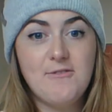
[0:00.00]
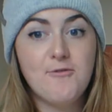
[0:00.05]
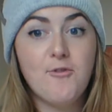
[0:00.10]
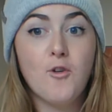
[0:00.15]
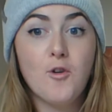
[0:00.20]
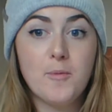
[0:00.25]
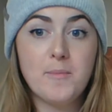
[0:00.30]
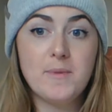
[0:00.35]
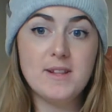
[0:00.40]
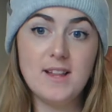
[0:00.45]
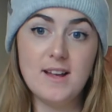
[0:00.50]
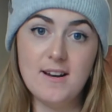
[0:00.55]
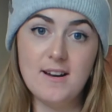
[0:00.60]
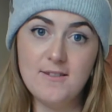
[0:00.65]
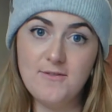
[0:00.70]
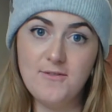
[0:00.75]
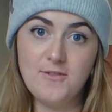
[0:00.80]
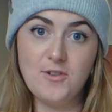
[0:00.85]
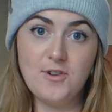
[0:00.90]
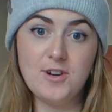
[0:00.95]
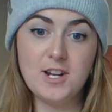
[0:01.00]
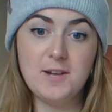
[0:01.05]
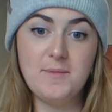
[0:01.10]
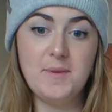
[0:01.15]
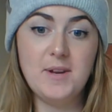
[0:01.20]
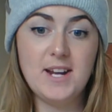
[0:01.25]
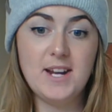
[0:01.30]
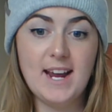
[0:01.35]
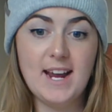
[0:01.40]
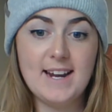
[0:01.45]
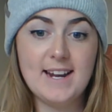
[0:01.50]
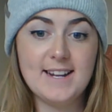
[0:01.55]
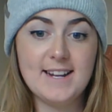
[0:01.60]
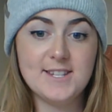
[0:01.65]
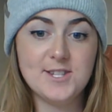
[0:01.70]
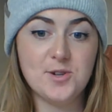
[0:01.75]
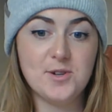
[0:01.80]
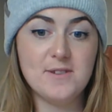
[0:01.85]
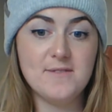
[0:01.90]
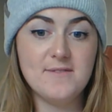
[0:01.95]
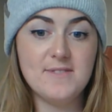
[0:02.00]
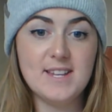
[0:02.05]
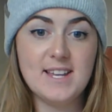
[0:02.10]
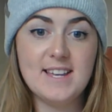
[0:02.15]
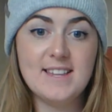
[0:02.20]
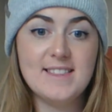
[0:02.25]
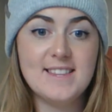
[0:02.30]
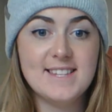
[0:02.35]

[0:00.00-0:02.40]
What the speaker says: formula for communicating assertively,